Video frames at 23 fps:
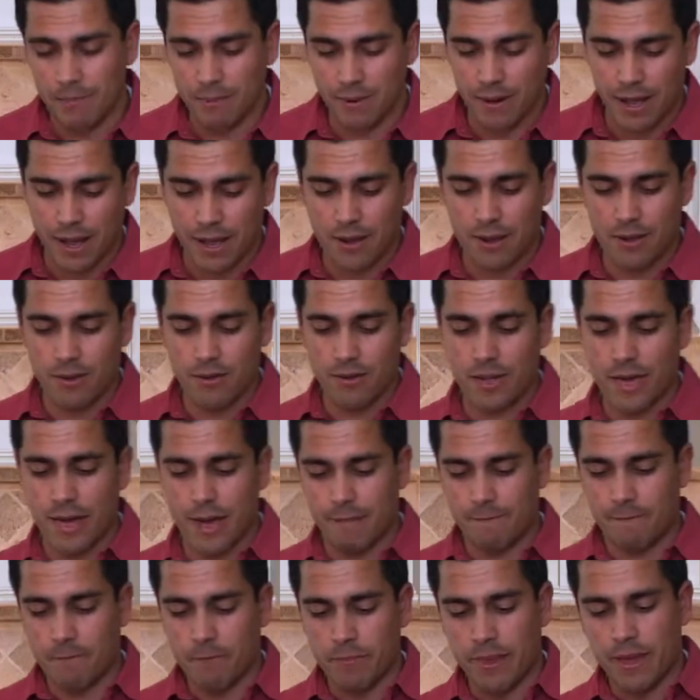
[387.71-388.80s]
And I know
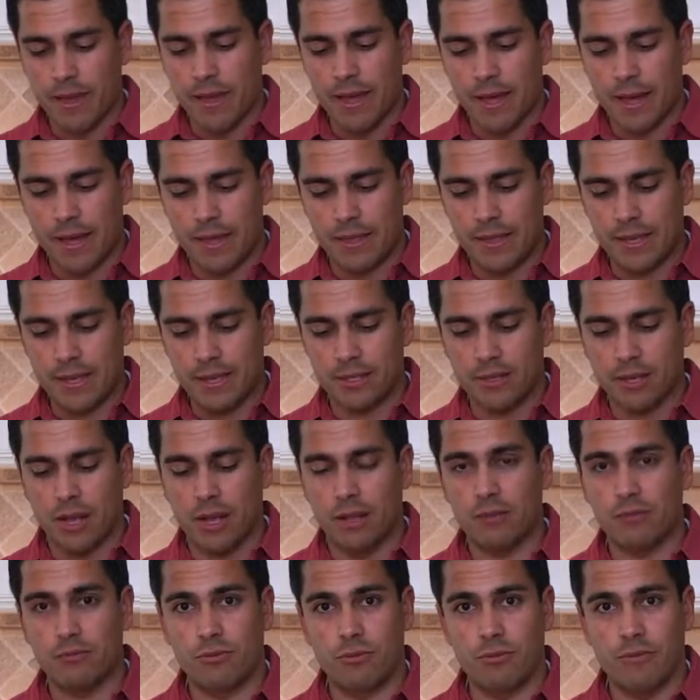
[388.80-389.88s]
that these
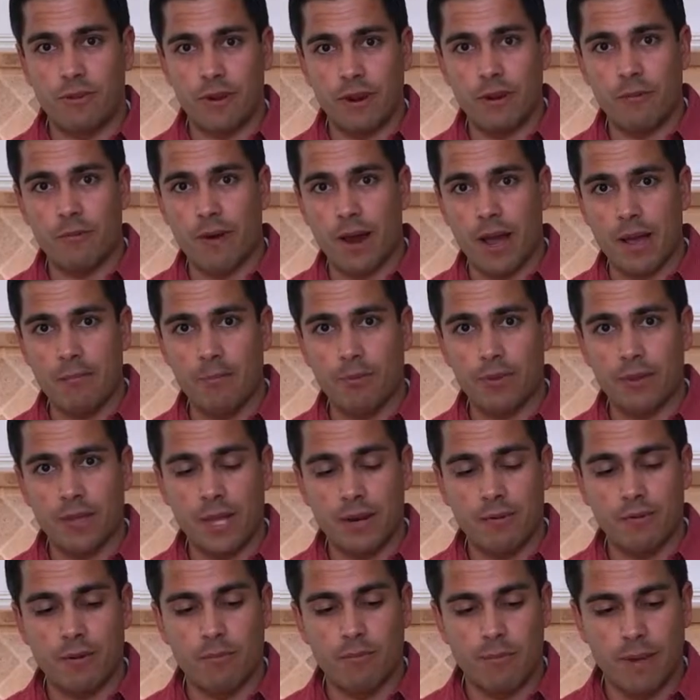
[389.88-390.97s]
olives were very ripe when they
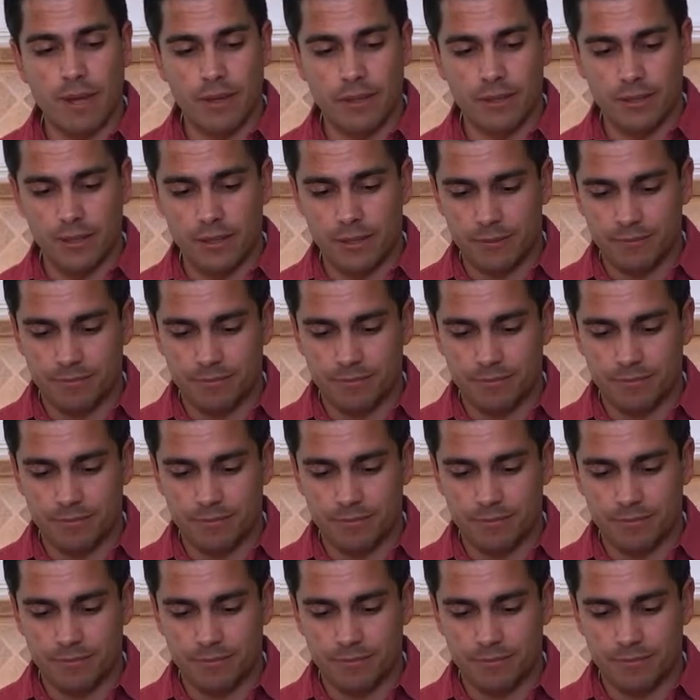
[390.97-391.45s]
were milled,